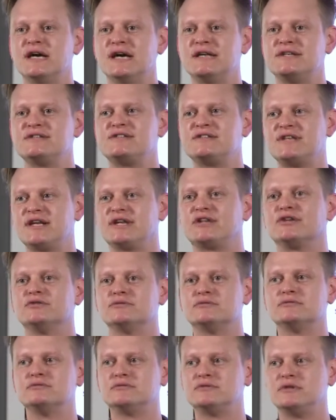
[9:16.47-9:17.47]
and
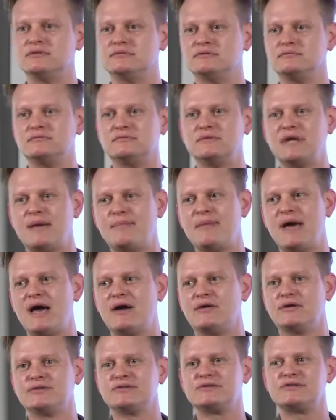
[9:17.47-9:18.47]
cynical than their
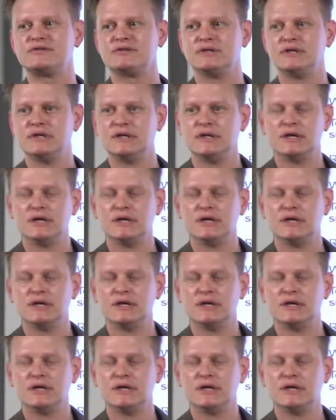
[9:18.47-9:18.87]
parents.